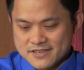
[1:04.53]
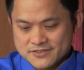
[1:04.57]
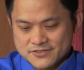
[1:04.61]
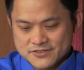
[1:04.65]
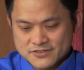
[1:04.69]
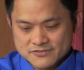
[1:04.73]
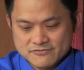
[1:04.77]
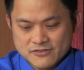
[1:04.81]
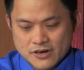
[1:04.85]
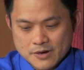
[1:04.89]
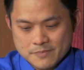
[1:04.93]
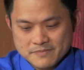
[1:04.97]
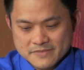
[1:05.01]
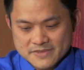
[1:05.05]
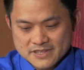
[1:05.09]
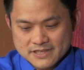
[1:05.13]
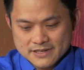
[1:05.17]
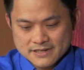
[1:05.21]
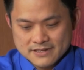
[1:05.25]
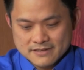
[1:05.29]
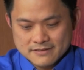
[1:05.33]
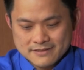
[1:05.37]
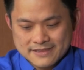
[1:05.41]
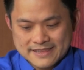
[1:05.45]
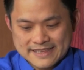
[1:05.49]
So Rob,
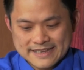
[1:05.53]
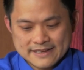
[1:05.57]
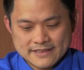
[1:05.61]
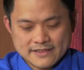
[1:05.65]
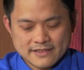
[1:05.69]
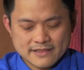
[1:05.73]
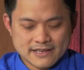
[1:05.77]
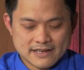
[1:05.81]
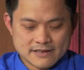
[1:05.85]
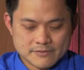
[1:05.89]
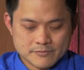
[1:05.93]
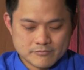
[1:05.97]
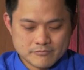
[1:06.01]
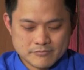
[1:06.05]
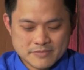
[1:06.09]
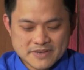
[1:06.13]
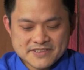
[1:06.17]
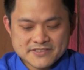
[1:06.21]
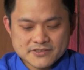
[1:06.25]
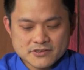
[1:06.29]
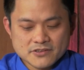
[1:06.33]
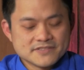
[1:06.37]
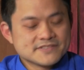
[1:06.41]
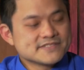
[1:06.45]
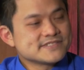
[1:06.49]
the third
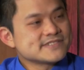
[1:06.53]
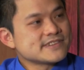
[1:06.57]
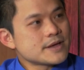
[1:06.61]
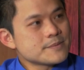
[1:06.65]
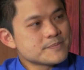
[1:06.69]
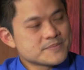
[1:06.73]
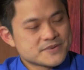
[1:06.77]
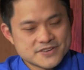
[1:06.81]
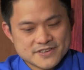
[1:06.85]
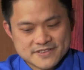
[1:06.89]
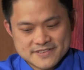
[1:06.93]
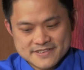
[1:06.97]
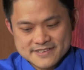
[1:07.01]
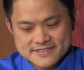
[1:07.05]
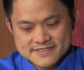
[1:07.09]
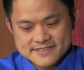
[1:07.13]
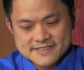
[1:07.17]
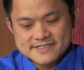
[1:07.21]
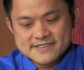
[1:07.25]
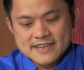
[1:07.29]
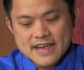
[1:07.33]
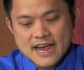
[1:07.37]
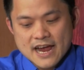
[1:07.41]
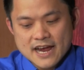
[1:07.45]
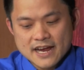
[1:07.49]
misconception is
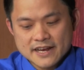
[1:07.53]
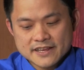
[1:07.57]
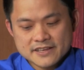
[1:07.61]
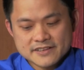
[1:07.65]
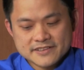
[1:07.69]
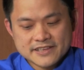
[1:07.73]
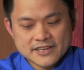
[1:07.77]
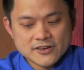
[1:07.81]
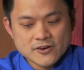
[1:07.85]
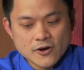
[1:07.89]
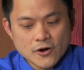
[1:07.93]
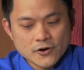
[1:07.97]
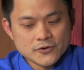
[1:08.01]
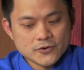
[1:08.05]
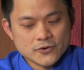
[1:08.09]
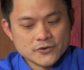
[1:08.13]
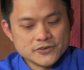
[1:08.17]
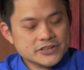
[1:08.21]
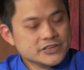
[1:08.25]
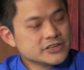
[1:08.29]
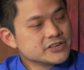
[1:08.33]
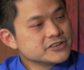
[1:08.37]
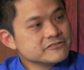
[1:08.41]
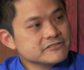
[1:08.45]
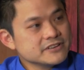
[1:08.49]
this idea that God
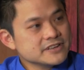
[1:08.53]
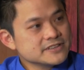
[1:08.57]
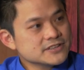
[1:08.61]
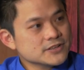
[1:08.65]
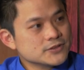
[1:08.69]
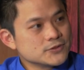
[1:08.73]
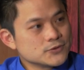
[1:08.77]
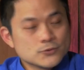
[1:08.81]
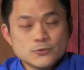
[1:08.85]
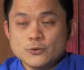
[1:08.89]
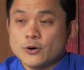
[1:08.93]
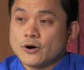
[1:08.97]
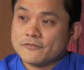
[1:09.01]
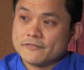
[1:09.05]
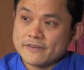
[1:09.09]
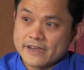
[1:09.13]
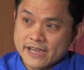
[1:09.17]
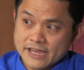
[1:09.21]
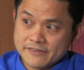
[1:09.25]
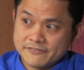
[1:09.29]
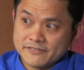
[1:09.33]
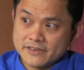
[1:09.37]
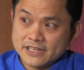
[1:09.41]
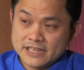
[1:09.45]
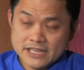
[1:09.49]
only created two of
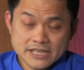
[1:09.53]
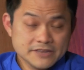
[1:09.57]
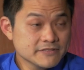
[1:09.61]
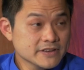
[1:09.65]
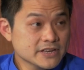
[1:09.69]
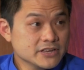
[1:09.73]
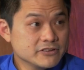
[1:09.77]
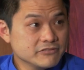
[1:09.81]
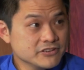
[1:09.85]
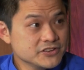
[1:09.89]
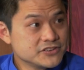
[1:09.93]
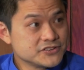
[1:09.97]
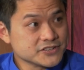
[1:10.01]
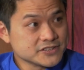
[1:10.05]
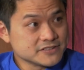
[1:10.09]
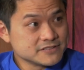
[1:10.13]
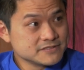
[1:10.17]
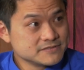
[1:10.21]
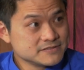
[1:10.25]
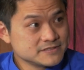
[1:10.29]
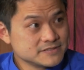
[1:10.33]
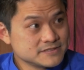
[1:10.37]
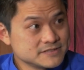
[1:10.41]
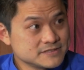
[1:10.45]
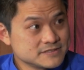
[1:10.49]
every living creature.
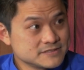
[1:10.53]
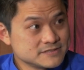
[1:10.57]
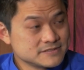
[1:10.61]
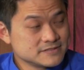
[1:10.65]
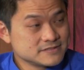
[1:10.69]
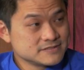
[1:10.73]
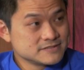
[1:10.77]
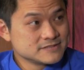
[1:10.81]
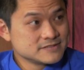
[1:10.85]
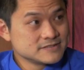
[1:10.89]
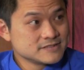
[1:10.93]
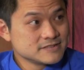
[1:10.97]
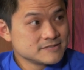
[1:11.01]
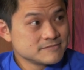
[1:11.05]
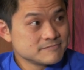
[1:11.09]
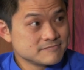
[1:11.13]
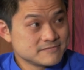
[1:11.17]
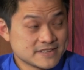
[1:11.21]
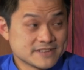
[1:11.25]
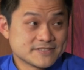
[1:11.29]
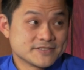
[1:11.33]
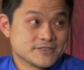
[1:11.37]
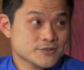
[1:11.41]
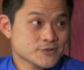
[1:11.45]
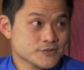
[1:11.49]
And oh, that's huge.
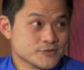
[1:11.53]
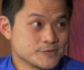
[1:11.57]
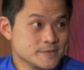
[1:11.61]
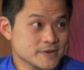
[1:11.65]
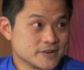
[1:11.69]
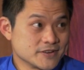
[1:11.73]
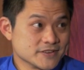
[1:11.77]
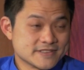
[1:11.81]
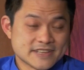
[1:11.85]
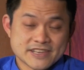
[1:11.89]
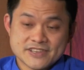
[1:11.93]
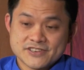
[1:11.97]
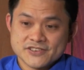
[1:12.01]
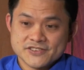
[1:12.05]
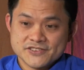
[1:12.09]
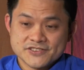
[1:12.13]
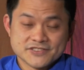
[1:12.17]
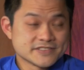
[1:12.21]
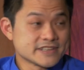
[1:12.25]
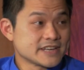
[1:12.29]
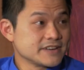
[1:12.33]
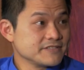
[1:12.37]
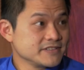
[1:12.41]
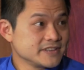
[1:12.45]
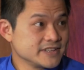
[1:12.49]
It's huge because that
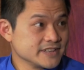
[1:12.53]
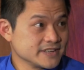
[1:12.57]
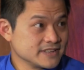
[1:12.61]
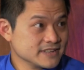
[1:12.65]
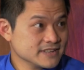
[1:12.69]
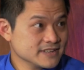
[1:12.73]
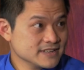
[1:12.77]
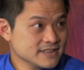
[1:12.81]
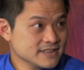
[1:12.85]
changes everything.